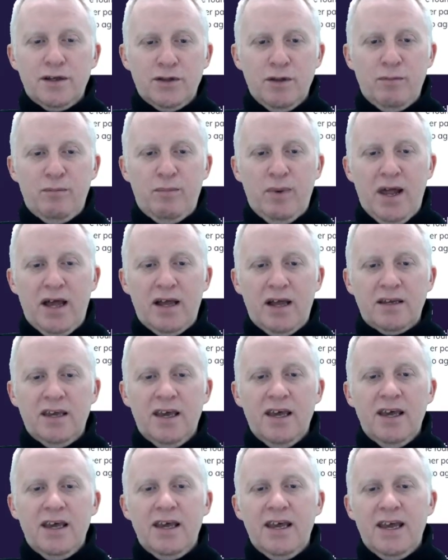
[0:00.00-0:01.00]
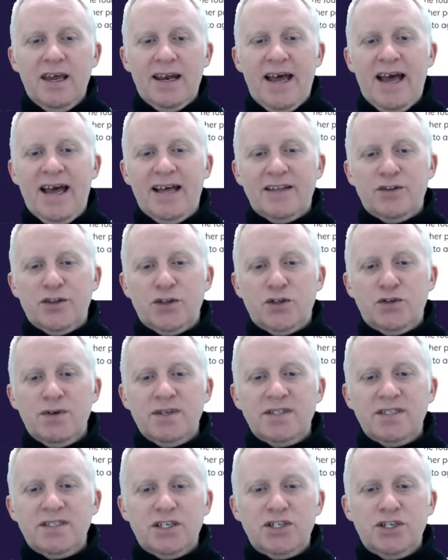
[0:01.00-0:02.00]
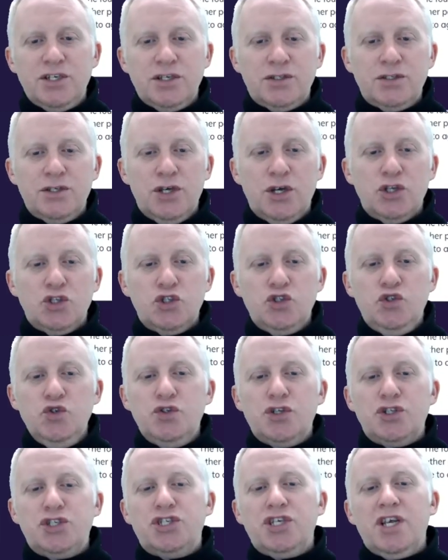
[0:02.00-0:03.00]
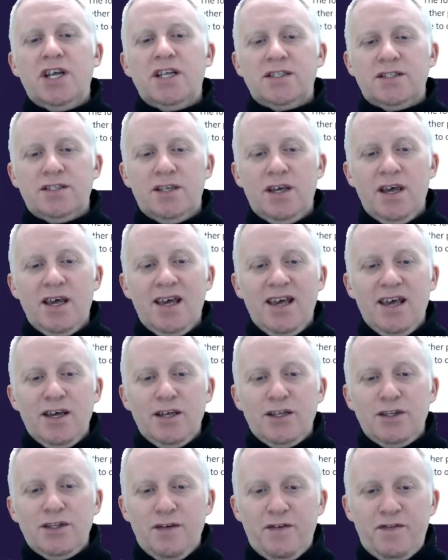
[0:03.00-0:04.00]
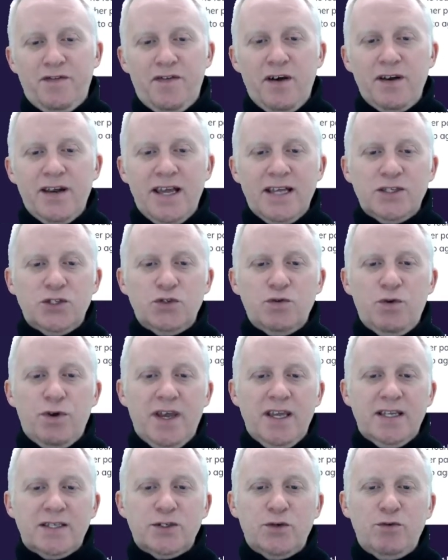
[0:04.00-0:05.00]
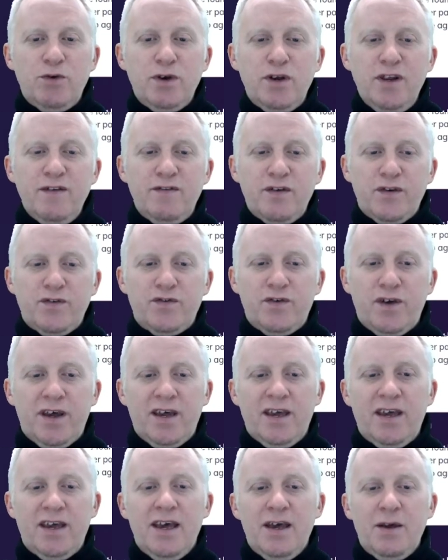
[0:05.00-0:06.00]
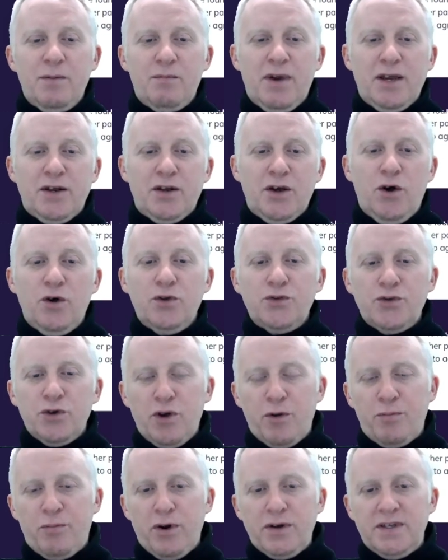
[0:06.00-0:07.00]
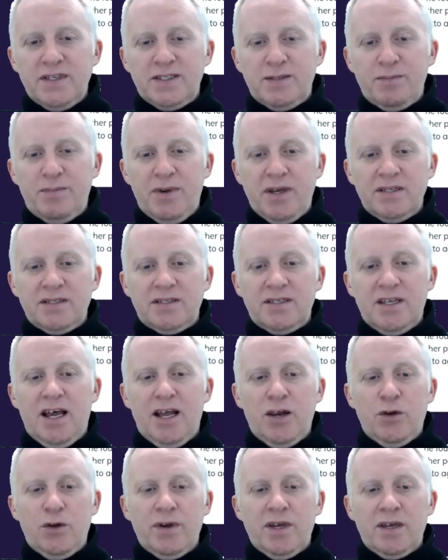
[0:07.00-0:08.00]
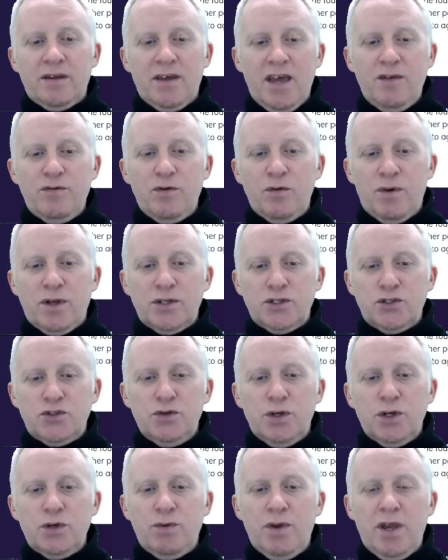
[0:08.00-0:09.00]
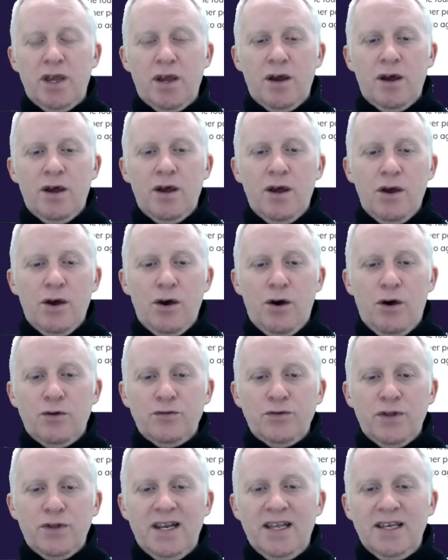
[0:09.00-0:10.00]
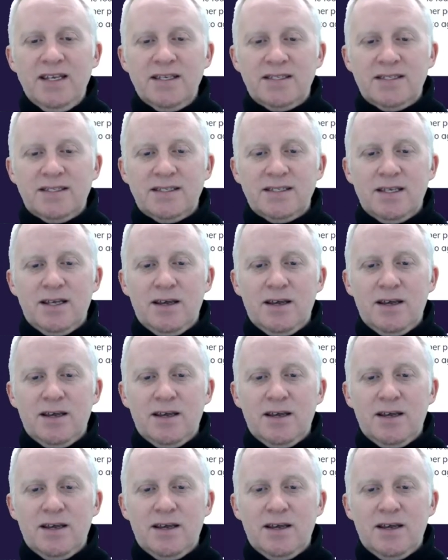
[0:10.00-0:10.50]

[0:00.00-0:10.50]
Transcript: the block and add the transactions to the chains. The found answer is quickly verified by the other participants, allowing everyone to agree on the list